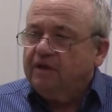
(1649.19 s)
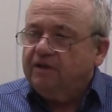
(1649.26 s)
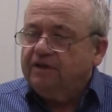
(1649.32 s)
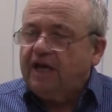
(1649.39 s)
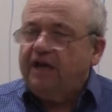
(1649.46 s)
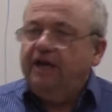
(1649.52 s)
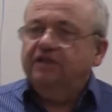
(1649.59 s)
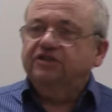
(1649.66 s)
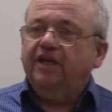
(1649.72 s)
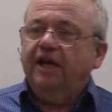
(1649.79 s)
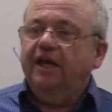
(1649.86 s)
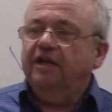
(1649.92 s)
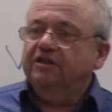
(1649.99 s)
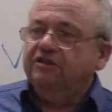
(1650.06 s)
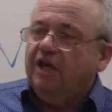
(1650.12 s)
Now here's
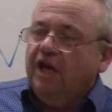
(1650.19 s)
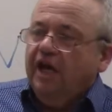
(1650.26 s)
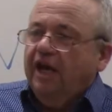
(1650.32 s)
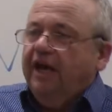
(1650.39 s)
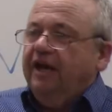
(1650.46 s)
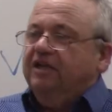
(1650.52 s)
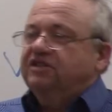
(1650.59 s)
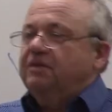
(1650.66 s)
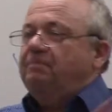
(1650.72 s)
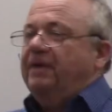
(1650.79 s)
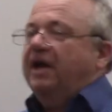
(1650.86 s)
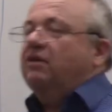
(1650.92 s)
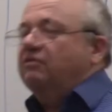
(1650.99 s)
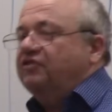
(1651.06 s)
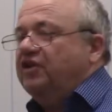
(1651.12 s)
the
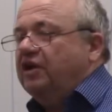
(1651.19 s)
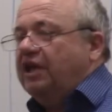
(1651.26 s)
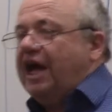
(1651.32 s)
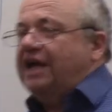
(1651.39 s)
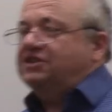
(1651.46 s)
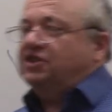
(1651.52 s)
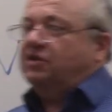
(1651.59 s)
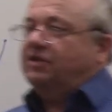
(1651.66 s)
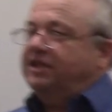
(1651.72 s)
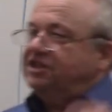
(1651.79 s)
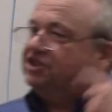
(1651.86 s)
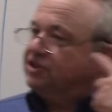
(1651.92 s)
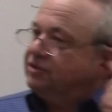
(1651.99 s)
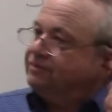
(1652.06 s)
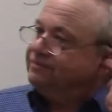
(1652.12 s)
big theological
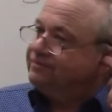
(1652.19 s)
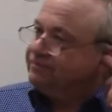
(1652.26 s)
issue.